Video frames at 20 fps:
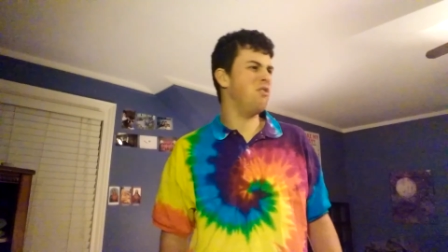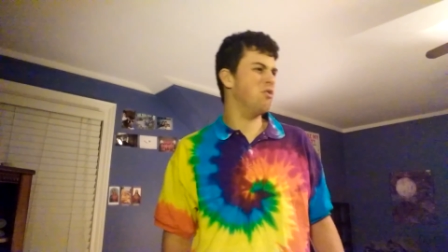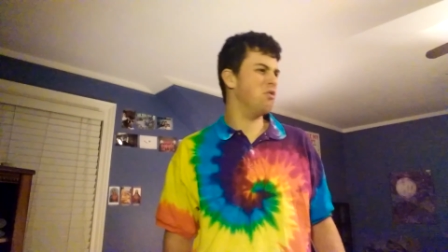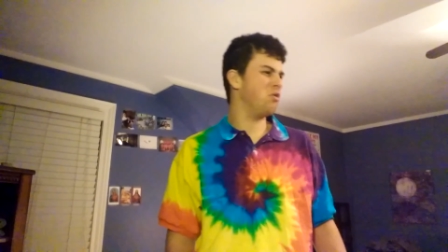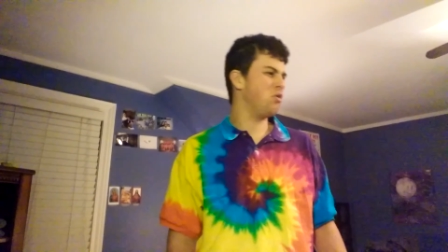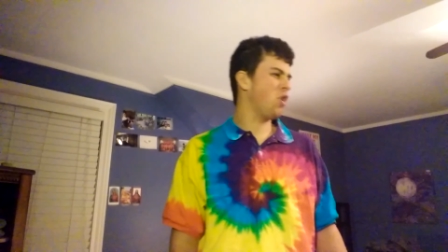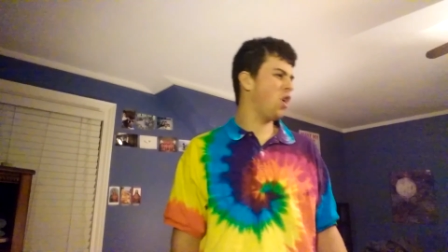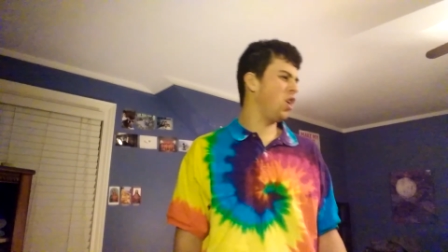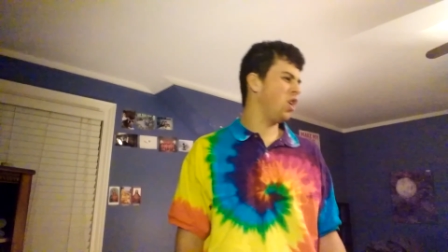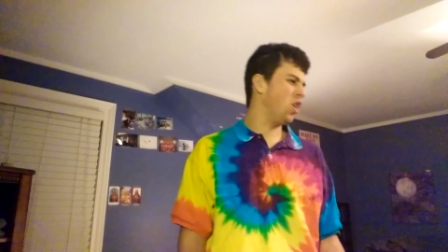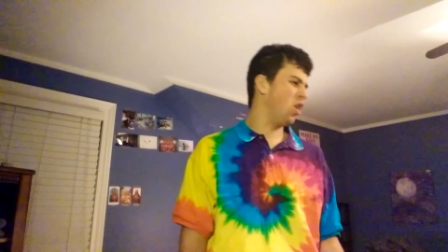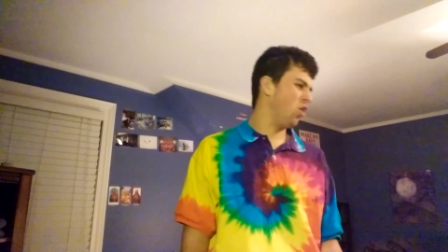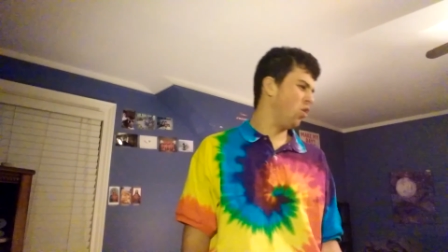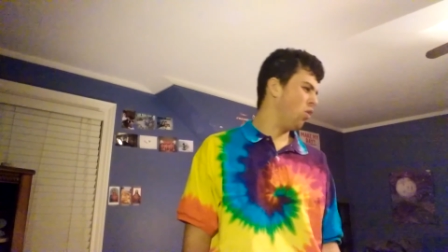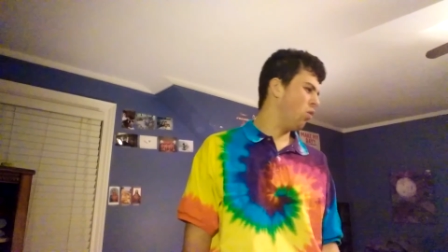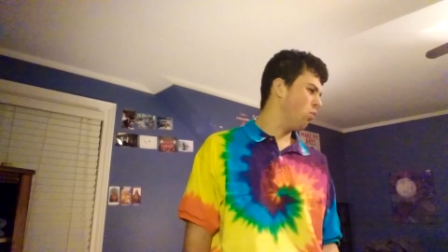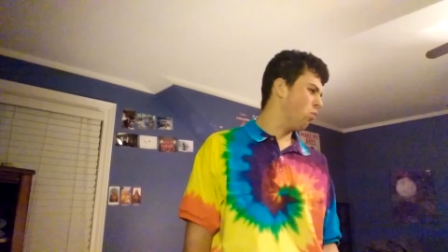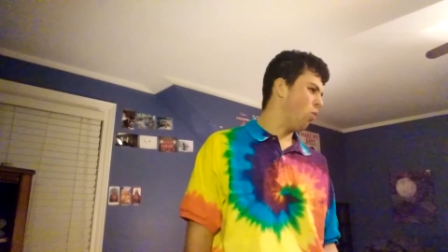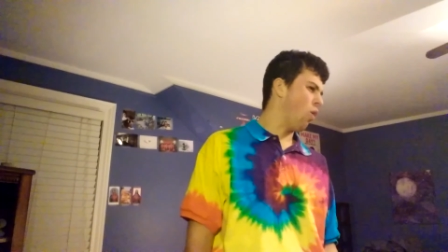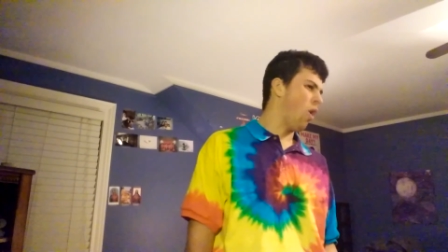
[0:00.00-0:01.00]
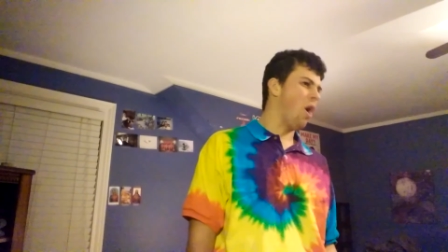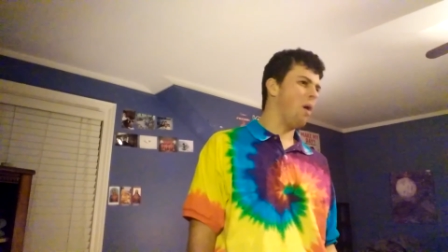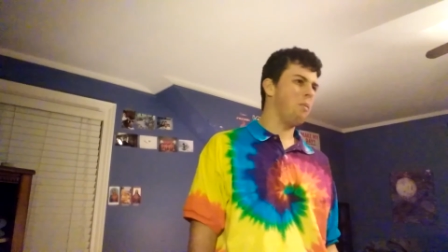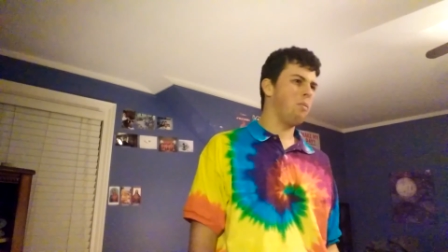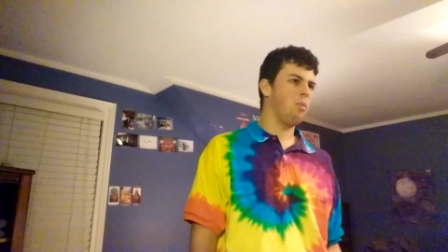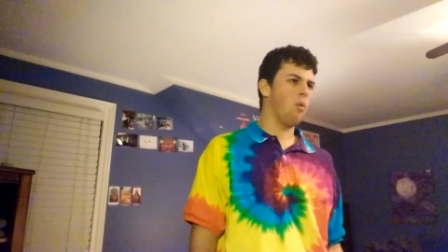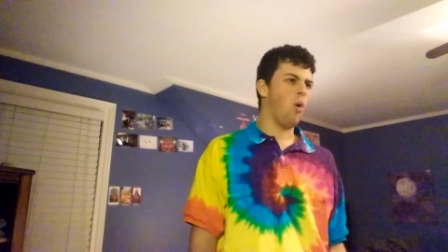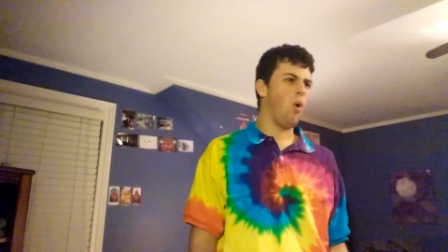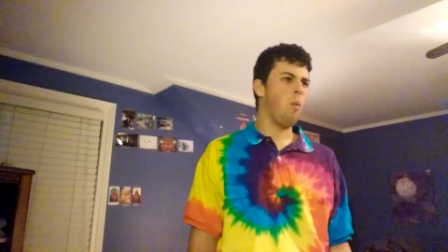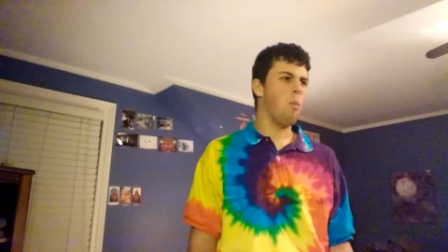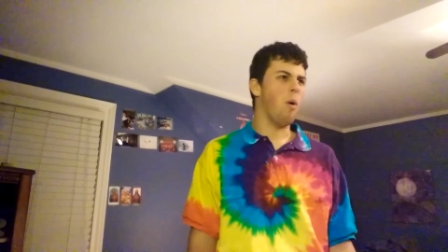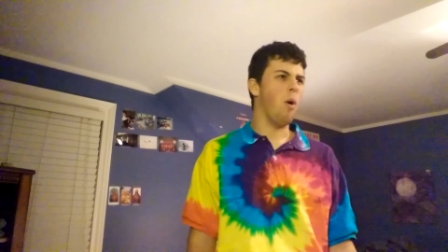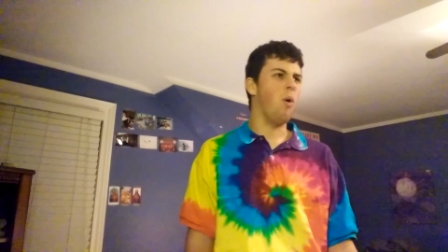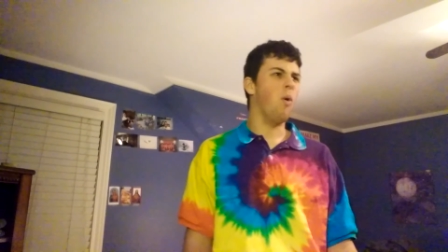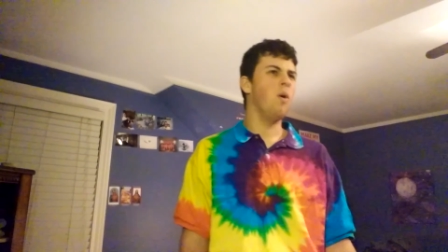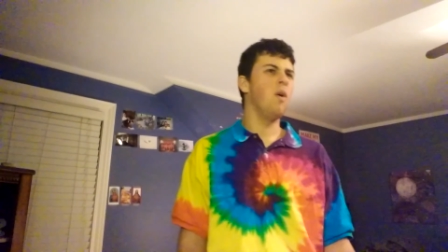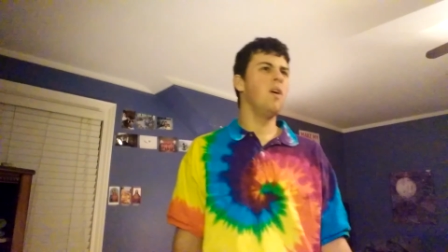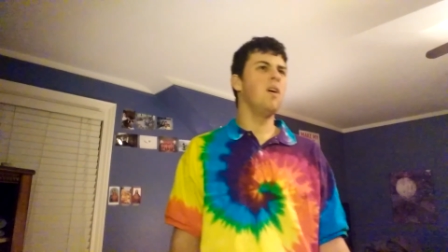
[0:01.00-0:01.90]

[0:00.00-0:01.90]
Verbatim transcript: just cutting a good raw promo,